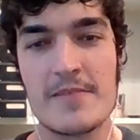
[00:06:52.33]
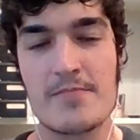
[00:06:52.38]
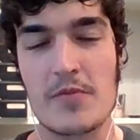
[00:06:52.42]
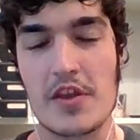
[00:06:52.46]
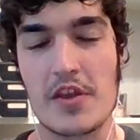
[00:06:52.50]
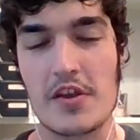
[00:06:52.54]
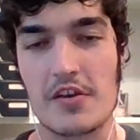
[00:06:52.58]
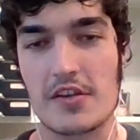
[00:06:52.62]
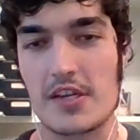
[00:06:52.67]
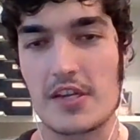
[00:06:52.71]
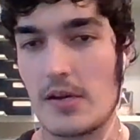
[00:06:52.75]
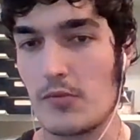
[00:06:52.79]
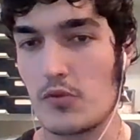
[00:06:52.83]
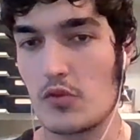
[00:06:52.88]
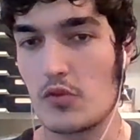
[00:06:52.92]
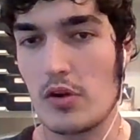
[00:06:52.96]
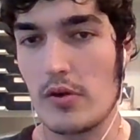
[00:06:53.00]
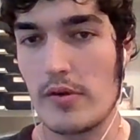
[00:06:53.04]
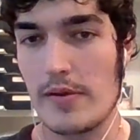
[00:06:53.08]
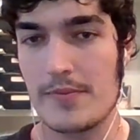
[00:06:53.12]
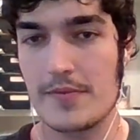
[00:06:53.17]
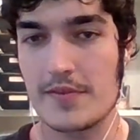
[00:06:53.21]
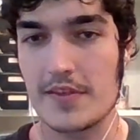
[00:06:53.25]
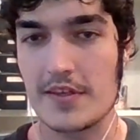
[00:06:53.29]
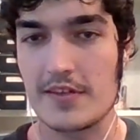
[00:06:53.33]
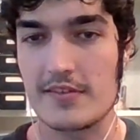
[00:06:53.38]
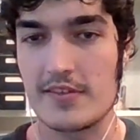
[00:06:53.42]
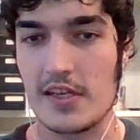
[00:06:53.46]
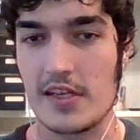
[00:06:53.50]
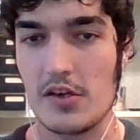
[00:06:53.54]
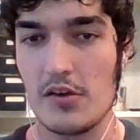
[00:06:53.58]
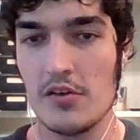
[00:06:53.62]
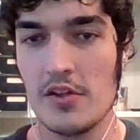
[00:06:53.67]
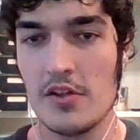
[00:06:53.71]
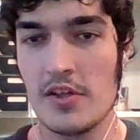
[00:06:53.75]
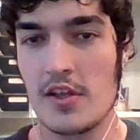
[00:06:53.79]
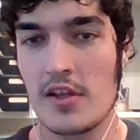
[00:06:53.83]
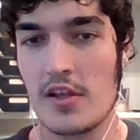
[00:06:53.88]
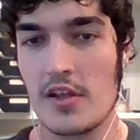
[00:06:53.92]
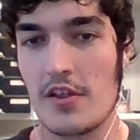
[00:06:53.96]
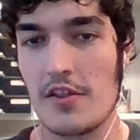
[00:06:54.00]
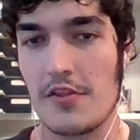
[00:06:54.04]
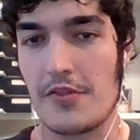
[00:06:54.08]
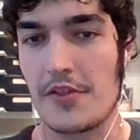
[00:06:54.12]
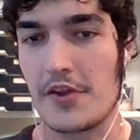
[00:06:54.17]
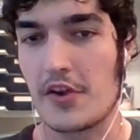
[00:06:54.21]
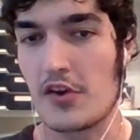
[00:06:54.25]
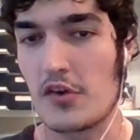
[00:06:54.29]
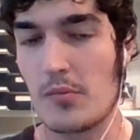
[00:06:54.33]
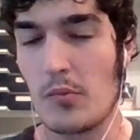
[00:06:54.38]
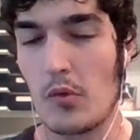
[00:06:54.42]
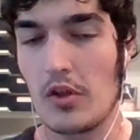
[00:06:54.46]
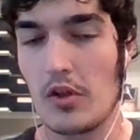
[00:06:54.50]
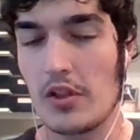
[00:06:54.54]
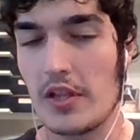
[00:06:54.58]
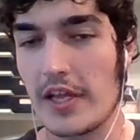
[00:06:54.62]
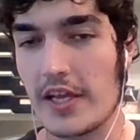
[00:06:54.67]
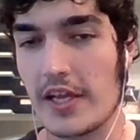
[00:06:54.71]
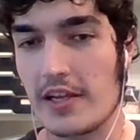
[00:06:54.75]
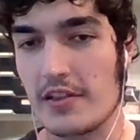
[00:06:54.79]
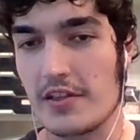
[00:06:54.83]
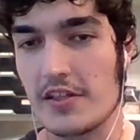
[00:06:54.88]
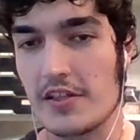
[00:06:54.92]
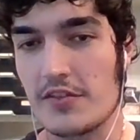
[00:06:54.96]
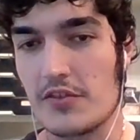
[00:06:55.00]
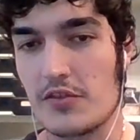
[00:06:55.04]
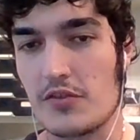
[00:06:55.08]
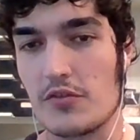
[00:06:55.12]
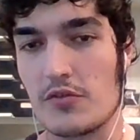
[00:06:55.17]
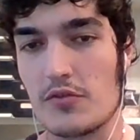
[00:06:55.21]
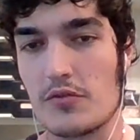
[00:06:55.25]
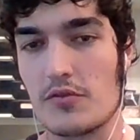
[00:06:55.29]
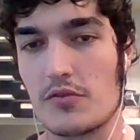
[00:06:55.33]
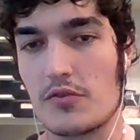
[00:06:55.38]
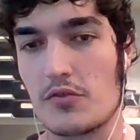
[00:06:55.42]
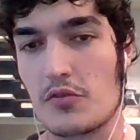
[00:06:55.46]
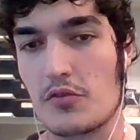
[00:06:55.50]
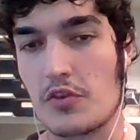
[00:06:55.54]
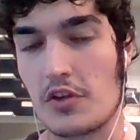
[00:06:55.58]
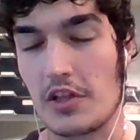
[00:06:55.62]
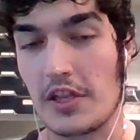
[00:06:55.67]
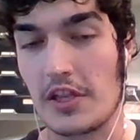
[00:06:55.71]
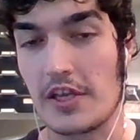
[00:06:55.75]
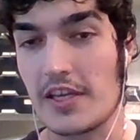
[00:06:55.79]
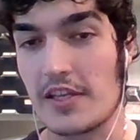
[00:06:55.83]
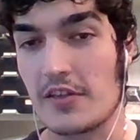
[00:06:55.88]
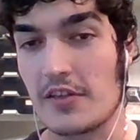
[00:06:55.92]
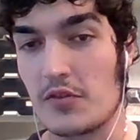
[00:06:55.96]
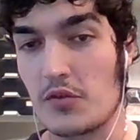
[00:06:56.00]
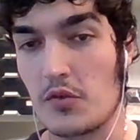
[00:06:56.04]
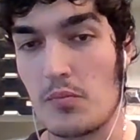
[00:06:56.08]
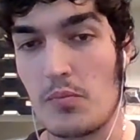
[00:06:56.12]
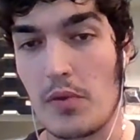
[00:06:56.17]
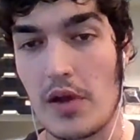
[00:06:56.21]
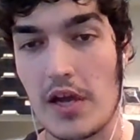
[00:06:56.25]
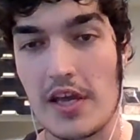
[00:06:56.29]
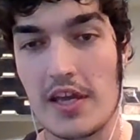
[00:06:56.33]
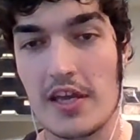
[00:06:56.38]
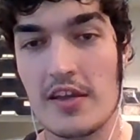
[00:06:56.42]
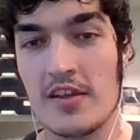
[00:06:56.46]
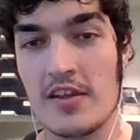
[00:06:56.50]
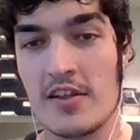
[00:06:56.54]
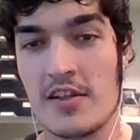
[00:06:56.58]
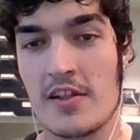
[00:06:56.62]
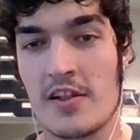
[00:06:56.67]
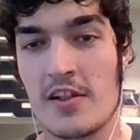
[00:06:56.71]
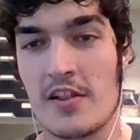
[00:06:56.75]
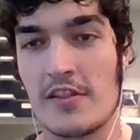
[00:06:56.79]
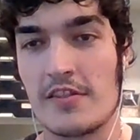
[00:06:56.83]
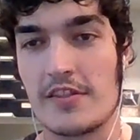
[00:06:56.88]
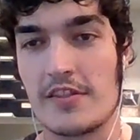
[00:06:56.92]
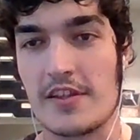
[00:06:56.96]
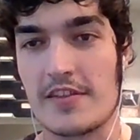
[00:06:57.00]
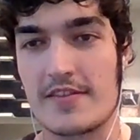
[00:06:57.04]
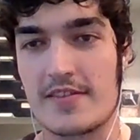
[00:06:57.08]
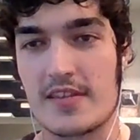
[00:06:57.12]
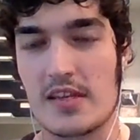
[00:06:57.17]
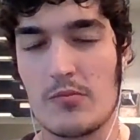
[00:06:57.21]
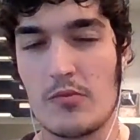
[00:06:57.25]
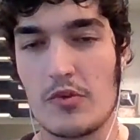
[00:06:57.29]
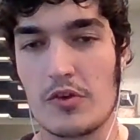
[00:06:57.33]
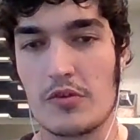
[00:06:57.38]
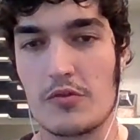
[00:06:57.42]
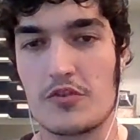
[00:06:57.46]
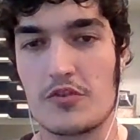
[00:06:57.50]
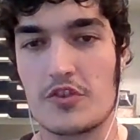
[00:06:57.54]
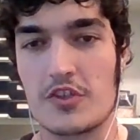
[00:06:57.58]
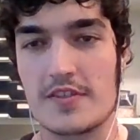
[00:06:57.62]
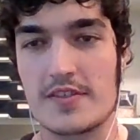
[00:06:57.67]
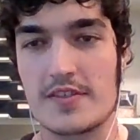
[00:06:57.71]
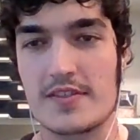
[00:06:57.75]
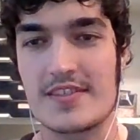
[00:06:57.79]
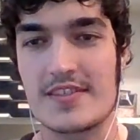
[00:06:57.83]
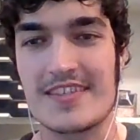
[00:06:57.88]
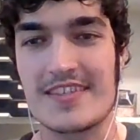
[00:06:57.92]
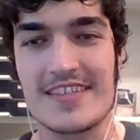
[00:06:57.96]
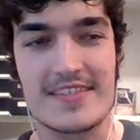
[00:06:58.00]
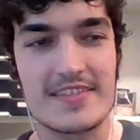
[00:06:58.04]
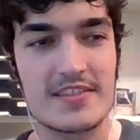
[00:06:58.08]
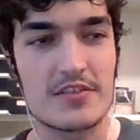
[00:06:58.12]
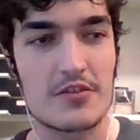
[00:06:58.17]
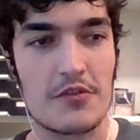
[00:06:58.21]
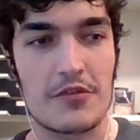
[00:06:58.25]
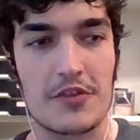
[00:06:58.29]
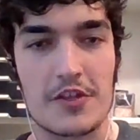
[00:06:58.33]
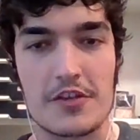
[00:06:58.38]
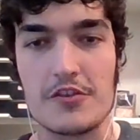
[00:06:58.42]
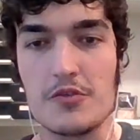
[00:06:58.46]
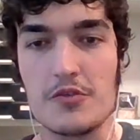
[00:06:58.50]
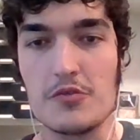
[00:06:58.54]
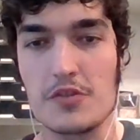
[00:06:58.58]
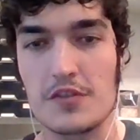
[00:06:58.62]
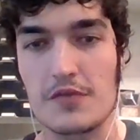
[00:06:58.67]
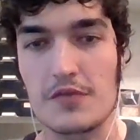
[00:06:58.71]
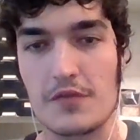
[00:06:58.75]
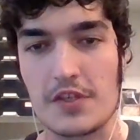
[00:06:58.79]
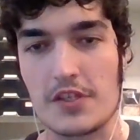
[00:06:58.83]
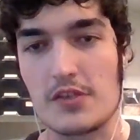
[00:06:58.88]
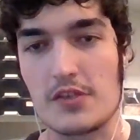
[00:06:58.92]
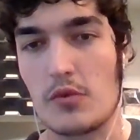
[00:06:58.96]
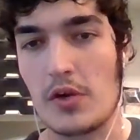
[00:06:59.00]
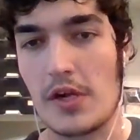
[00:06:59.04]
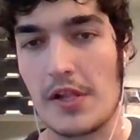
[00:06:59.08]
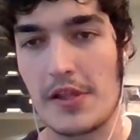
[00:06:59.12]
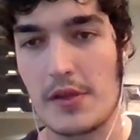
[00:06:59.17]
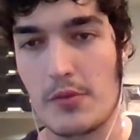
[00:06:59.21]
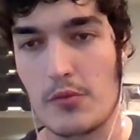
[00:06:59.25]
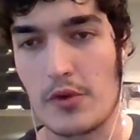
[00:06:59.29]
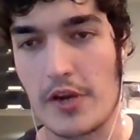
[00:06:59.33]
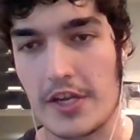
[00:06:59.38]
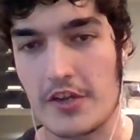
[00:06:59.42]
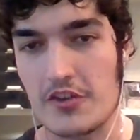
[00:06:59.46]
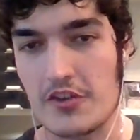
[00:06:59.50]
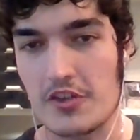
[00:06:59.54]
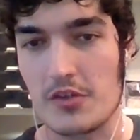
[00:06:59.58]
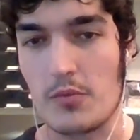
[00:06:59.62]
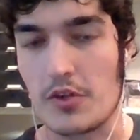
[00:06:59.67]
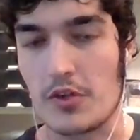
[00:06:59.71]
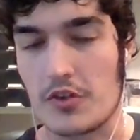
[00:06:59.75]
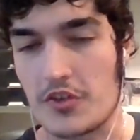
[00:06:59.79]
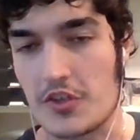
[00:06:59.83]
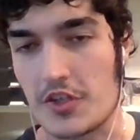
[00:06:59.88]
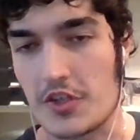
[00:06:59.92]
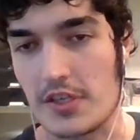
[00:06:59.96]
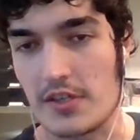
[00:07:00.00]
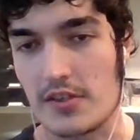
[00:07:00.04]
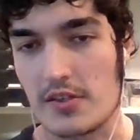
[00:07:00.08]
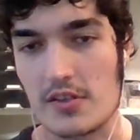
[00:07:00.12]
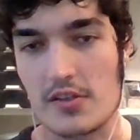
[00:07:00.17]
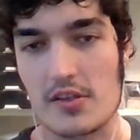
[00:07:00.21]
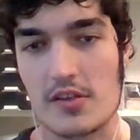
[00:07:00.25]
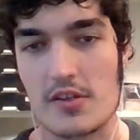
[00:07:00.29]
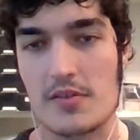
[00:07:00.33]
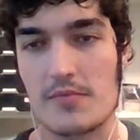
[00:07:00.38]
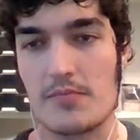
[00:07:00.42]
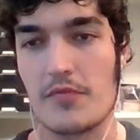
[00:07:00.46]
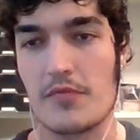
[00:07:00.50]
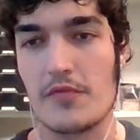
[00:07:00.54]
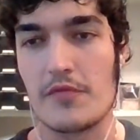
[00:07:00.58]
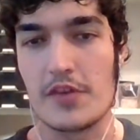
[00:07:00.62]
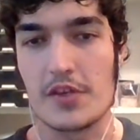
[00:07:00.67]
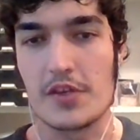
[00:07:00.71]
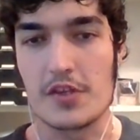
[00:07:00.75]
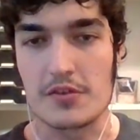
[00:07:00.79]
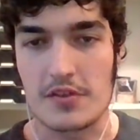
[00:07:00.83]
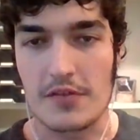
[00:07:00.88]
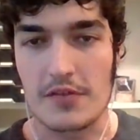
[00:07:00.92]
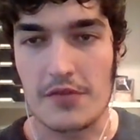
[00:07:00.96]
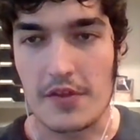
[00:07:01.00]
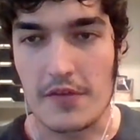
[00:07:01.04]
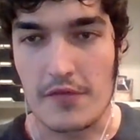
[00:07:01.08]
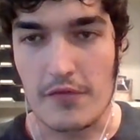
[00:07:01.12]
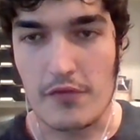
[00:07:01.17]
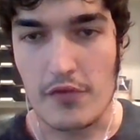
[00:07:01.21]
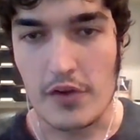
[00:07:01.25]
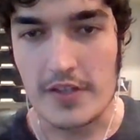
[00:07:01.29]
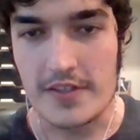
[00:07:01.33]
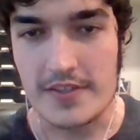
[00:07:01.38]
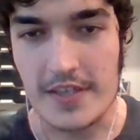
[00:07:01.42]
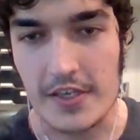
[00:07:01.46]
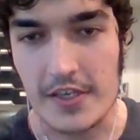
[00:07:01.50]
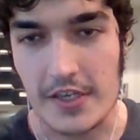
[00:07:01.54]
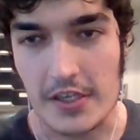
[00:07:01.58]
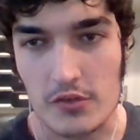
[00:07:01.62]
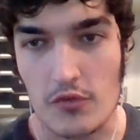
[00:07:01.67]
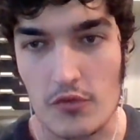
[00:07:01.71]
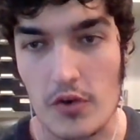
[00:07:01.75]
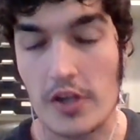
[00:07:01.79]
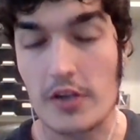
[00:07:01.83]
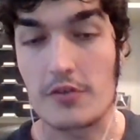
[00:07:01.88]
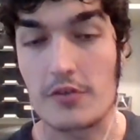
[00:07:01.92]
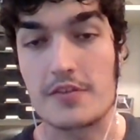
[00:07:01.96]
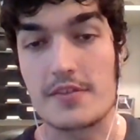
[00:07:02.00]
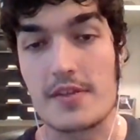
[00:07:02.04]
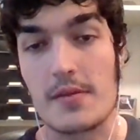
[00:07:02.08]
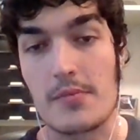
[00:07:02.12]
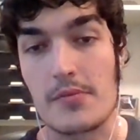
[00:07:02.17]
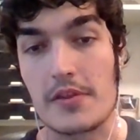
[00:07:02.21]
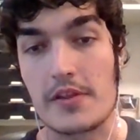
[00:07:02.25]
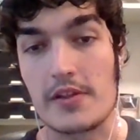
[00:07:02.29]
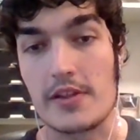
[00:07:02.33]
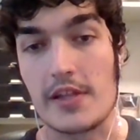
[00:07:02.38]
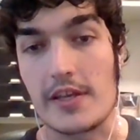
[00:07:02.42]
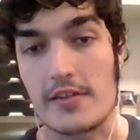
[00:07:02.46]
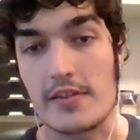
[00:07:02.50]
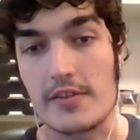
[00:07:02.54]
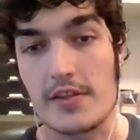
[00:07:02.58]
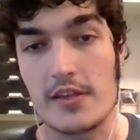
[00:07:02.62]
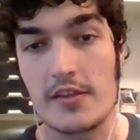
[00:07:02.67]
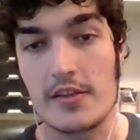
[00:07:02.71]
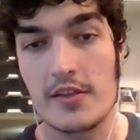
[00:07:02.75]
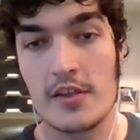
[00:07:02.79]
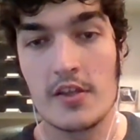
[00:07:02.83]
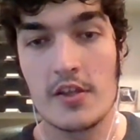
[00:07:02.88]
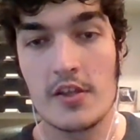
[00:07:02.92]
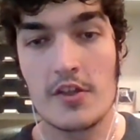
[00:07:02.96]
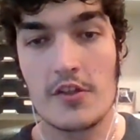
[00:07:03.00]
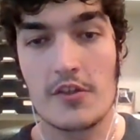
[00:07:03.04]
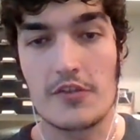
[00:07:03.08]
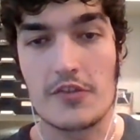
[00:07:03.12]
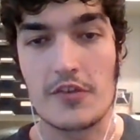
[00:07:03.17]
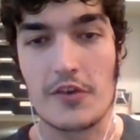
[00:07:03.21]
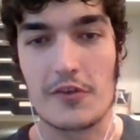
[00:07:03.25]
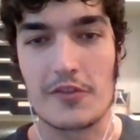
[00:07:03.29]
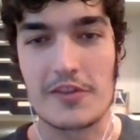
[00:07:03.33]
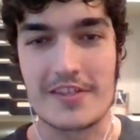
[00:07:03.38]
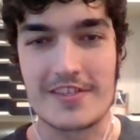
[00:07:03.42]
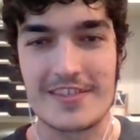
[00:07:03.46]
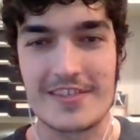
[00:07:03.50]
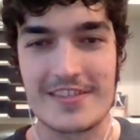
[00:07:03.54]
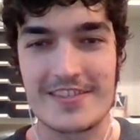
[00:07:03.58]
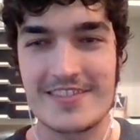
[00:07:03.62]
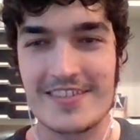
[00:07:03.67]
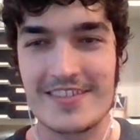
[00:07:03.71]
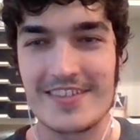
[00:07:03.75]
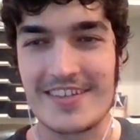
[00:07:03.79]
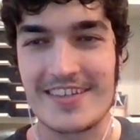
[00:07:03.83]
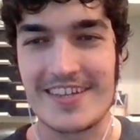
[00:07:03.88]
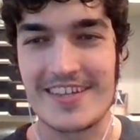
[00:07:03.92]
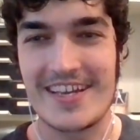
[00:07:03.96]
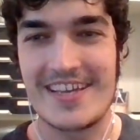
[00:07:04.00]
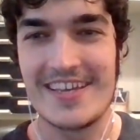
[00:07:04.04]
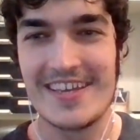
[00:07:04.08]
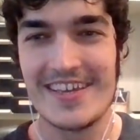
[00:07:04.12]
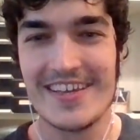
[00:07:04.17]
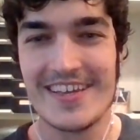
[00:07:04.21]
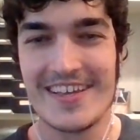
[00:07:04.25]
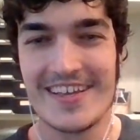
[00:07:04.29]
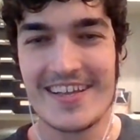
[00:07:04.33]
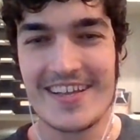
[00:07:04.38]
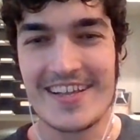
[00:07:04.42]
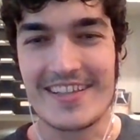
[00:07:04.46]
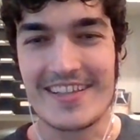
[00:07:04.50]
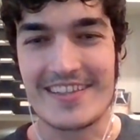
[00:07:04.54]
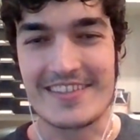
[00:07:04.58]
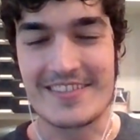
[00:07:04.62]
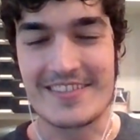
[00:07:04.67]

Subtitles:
come to our website now, they're more likely to click and to buy than someone who just sees it on their news feed while they were actually watching videos of their friends getting drunk or something like that. So this is